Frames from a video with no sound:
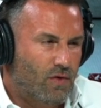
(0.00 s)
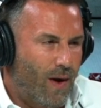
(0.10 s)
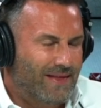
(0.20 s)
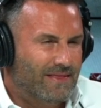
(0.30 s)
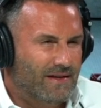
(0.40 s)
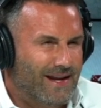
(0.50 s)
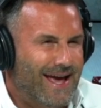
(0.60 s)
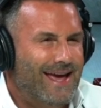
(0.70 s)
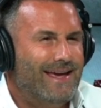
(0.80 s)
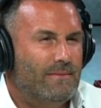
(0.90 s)
quite the
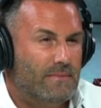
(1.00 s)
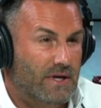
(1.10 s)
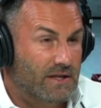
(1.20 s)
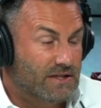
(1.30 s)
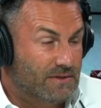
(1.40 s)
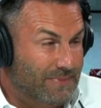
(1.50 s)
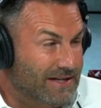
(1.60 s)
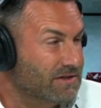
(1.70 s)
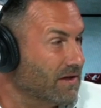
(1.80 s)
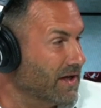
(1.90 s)
name,
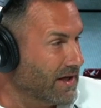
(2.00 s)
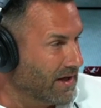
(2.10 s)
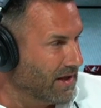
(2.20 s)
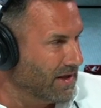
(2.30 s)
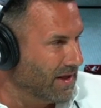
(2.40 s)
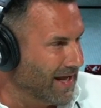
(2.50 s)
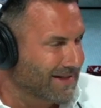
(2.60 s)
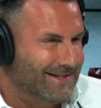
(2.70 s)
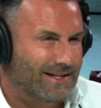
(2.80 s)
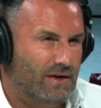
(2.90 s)
especially in the
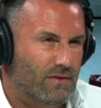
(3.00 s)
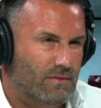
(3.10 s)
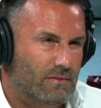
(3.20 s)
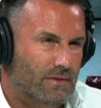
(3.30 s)
Latino